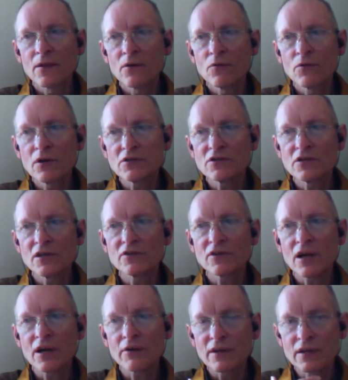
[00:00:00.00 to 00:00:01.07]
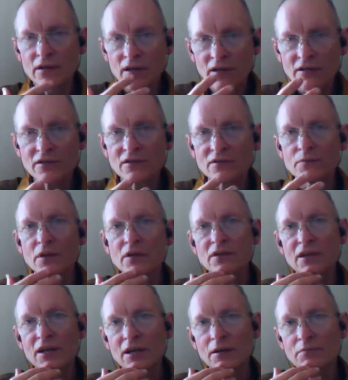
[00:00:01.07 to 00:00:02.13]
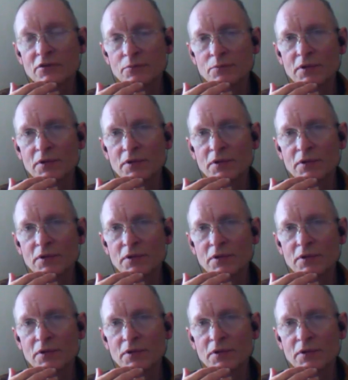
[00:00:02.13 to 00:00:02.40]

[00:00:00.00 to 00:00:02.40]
which is how enlightenment came to